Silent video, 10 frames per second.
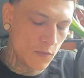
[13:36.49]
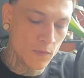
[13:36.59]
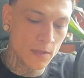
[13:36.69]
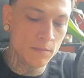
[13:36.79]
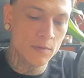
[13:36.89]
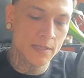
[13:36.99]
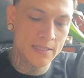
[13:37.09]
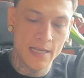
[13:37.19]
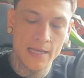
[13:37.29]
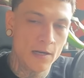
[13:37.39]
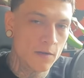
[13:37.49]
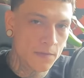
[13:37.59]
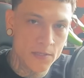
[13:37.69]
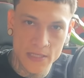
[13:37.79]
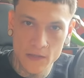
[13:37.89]
Really, really take care of
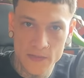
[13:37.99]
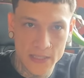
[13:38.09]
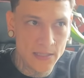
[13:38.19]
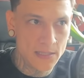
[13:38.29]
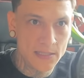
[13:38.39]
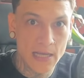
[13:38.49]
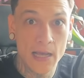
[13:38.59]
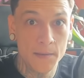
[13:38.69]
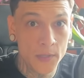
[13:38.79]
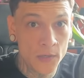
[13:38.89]
yourselves at this time,